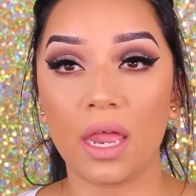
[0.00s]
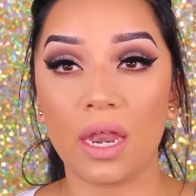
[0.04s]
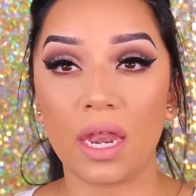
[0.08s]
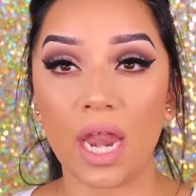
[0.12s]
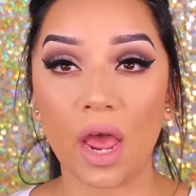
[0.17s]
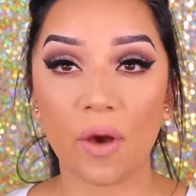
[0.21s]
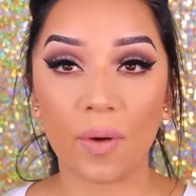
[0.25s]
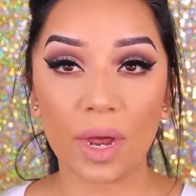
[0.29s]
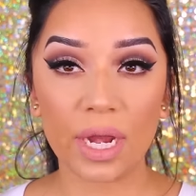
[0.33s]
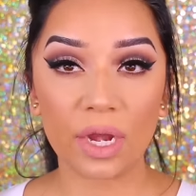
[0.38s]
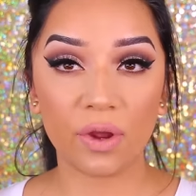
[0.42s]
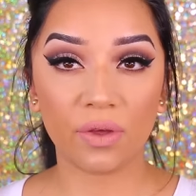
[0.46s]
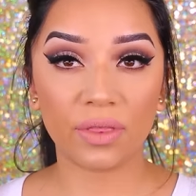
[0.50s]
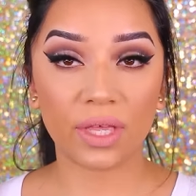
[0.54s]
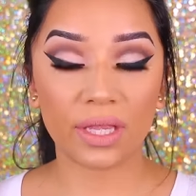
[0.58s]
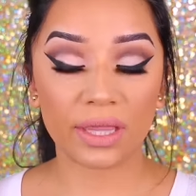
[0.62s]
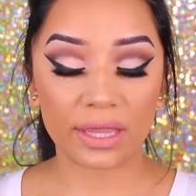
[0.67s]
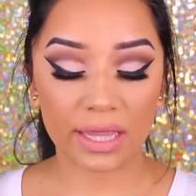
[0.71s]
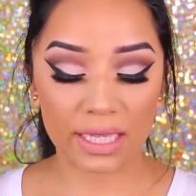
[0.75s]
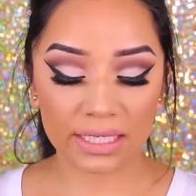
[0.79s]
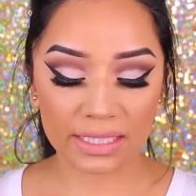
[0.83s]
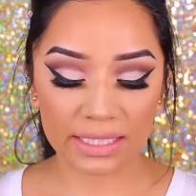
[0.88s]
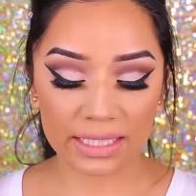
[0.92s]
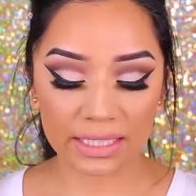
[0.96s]
Now, I know
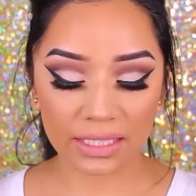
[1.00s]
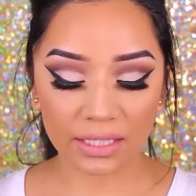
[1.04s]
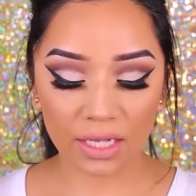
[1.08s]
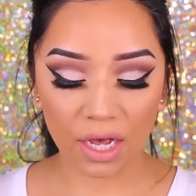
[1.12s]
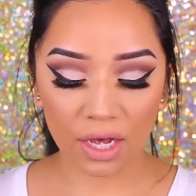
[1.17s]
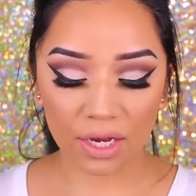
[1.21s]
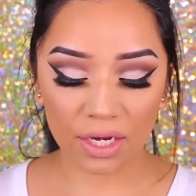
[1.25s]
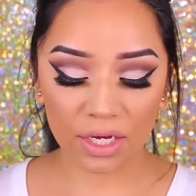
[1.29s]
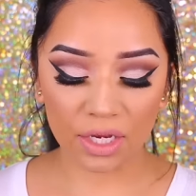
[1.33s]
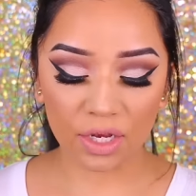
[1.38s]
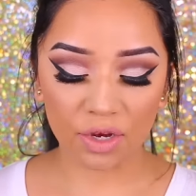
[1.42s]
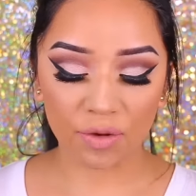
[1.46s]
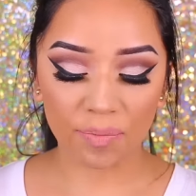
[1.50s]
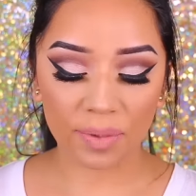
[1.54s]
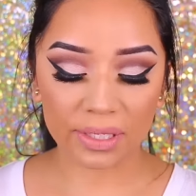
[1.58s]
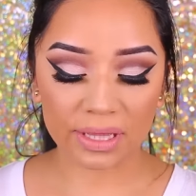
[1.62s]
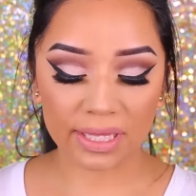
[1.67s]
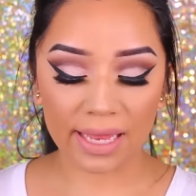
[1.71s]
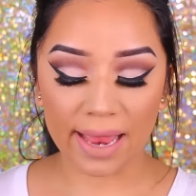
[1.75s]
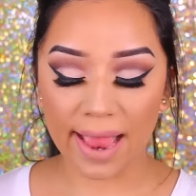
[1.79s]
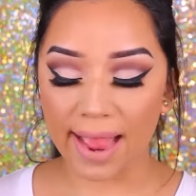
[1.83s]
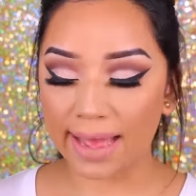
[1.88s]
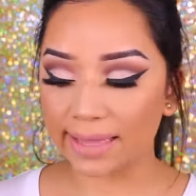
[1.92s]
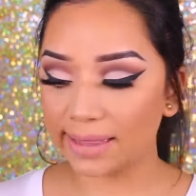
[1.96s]
that this is not new, but
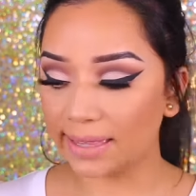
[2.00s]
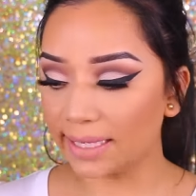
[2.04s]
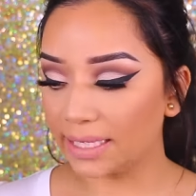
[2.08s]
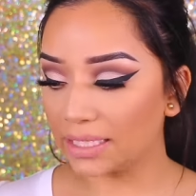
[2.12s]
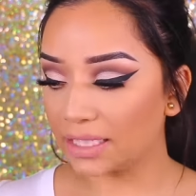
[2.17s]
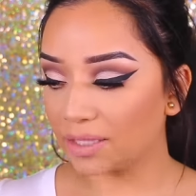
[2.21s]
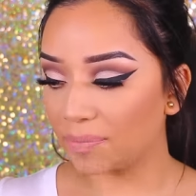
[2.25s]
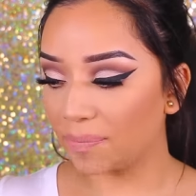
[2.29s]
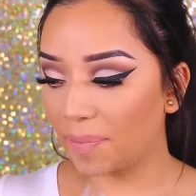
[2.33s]
they had these